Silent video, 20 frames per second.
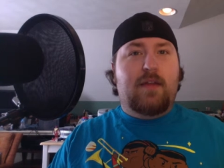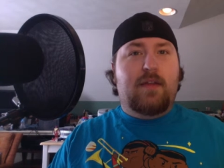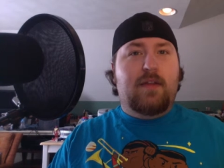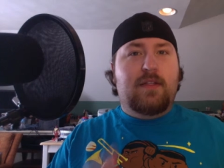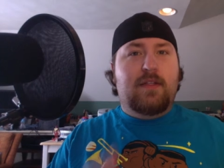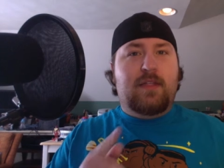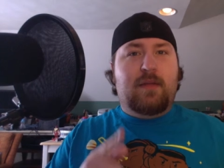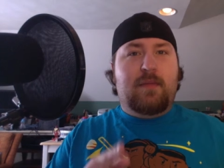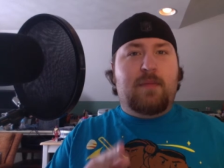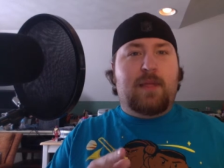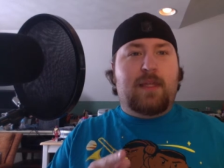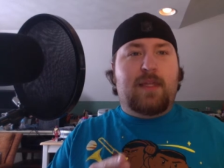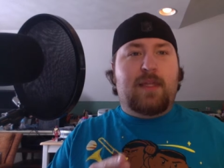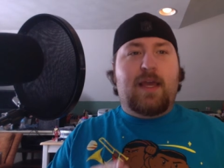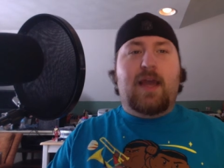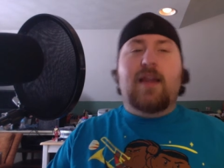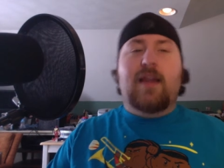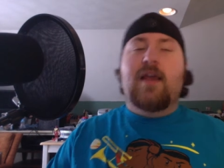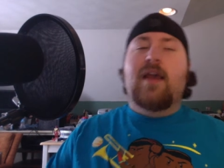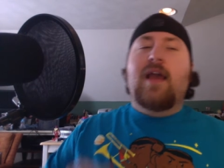something like
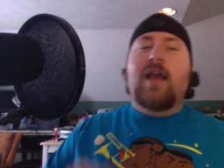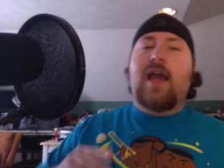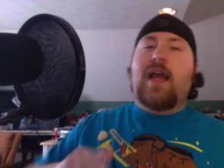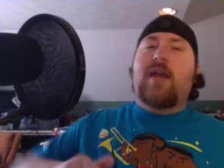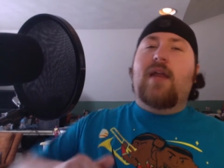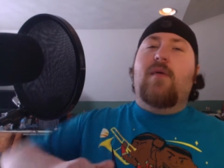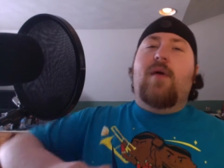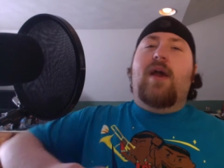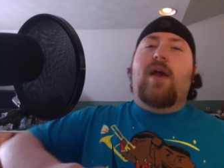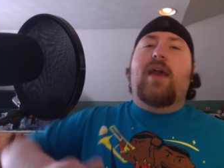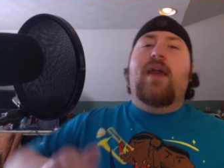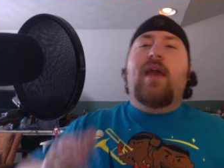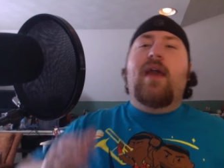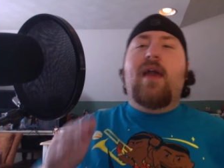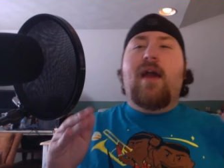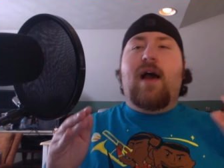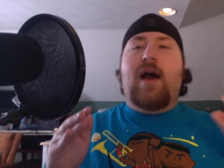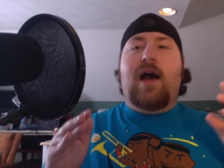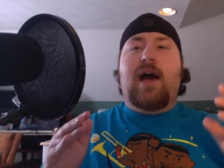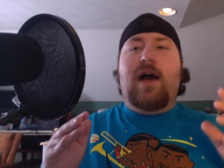that. Anyway...
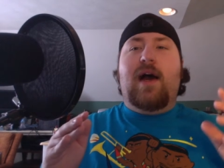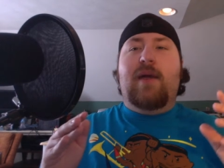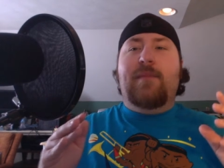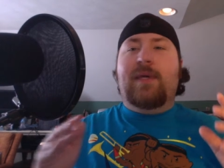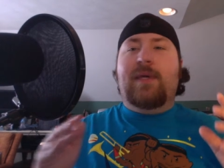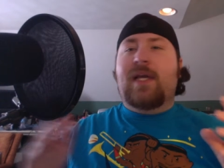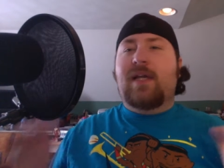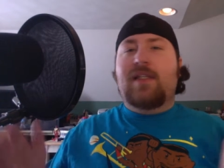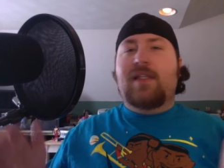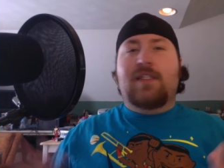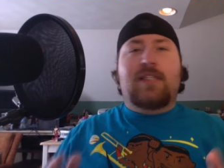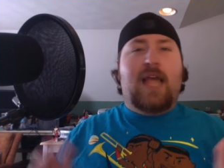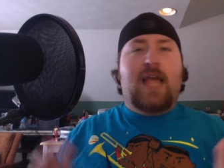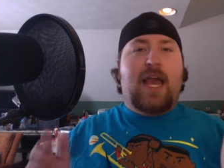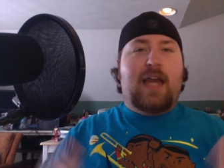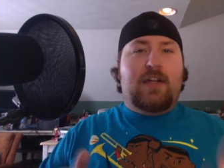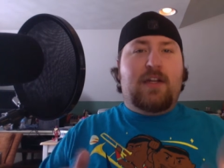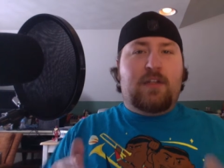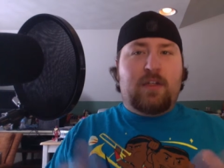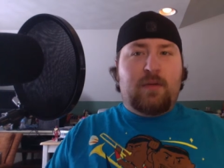Uh, because it's
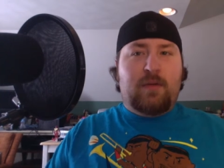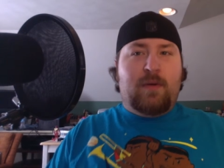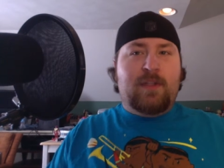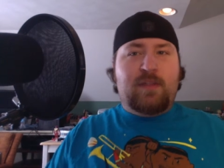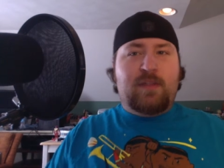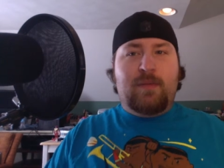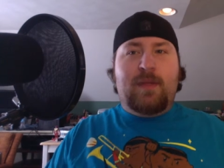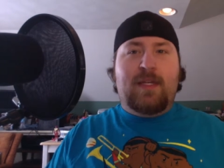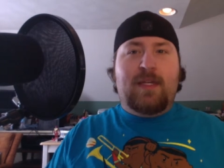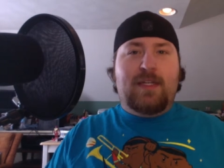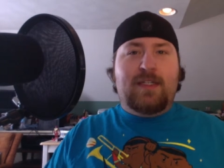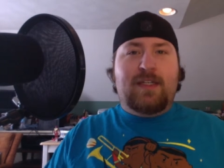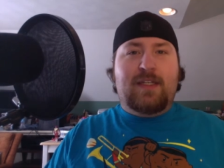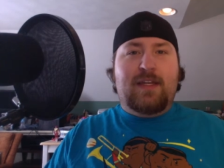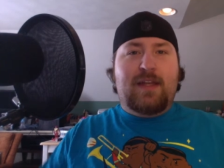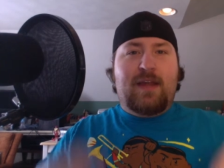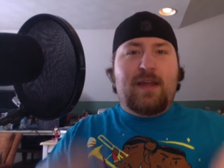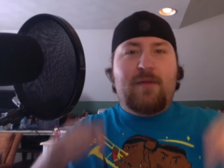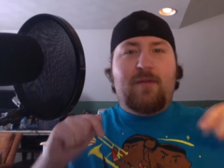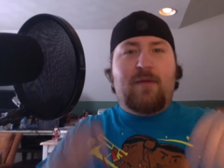actually WrestleMania
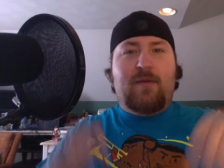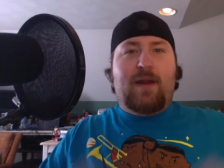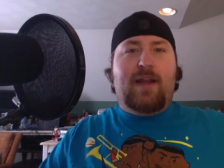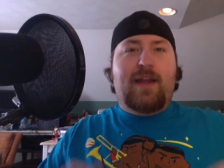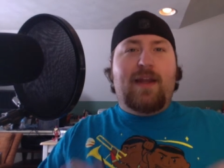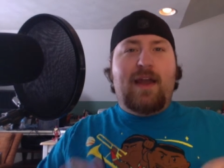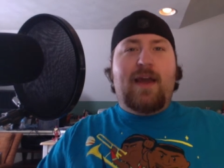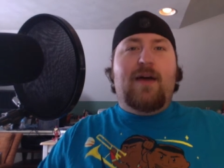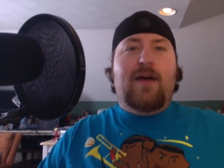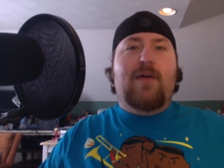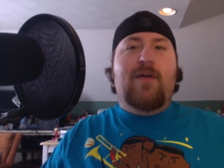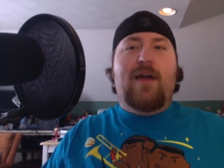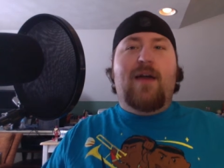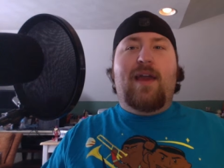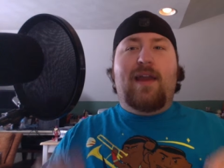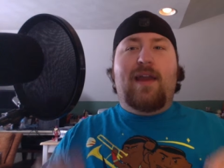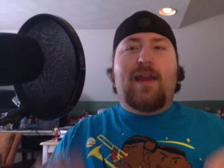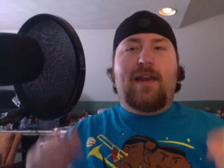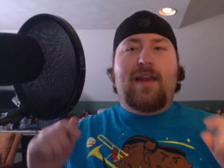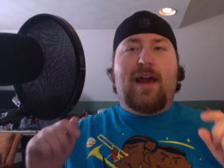Sunday right now,
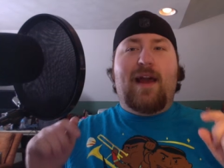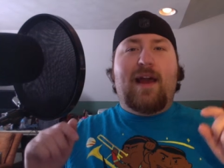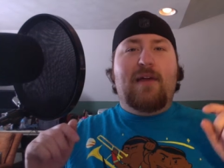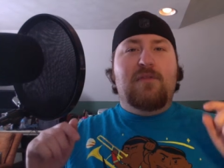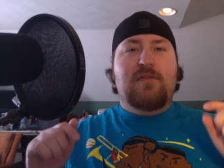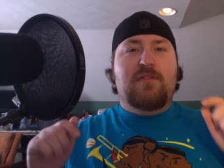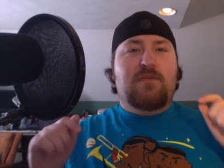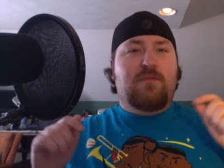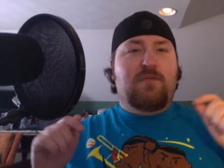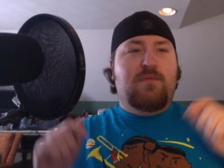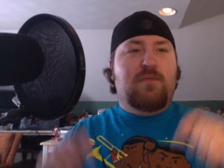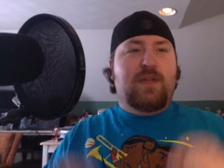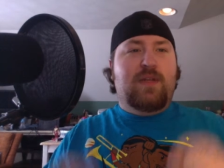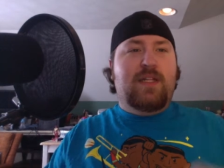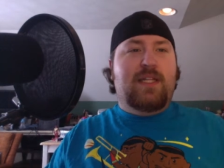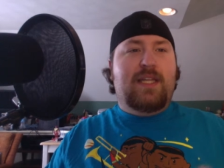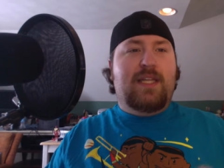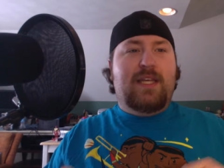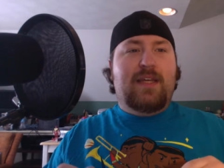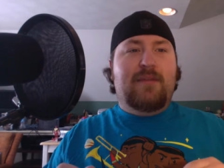and I was
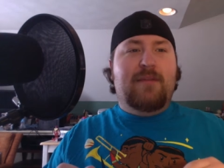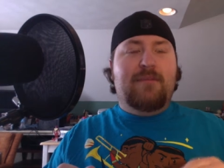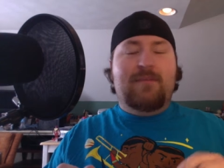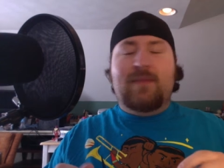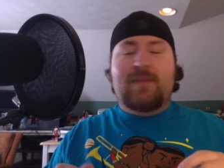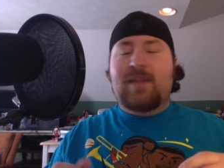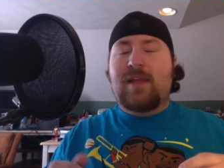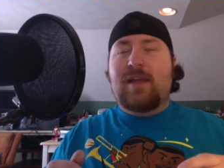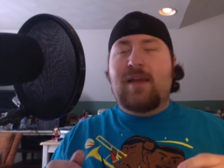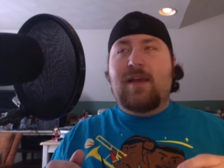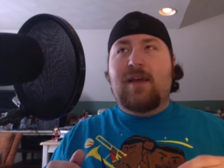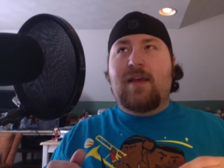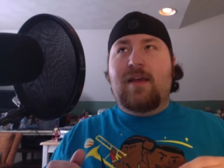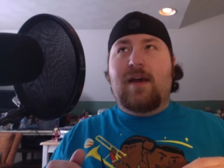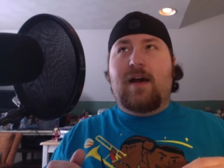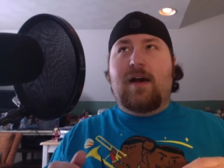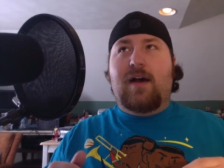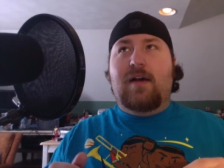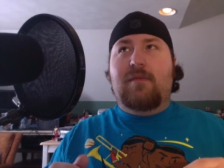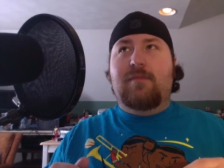really
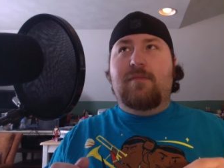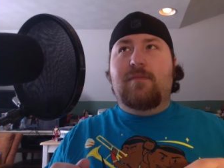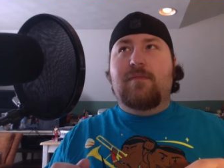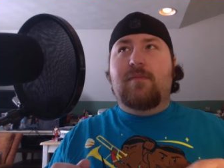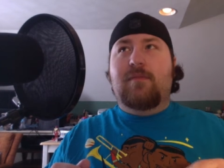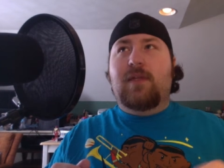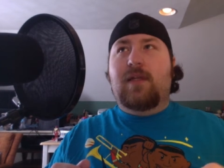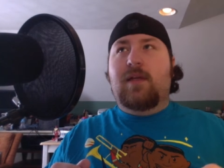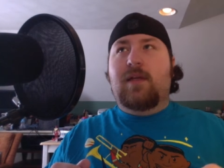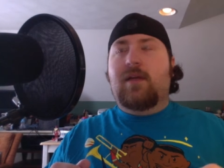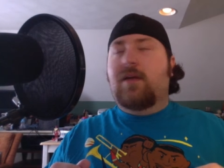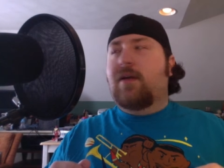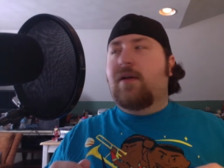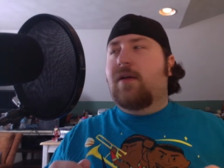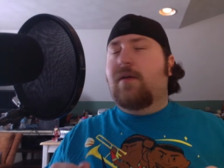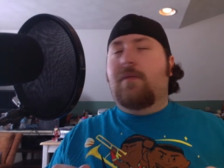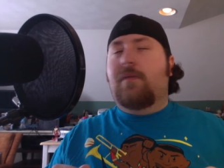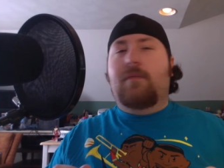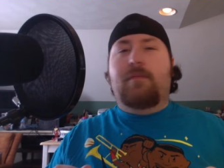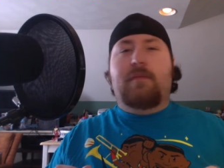um,
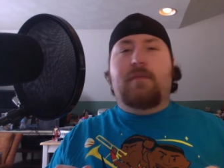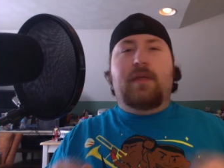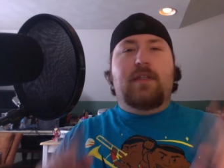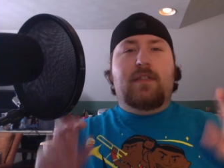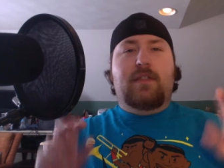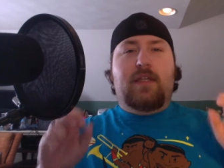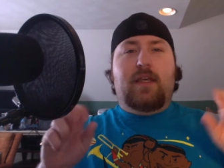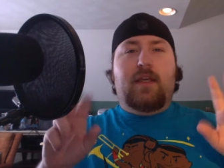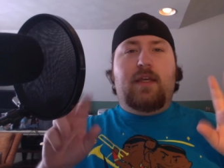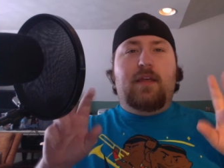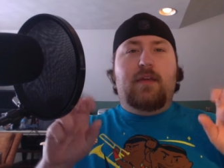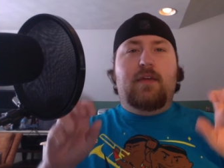busy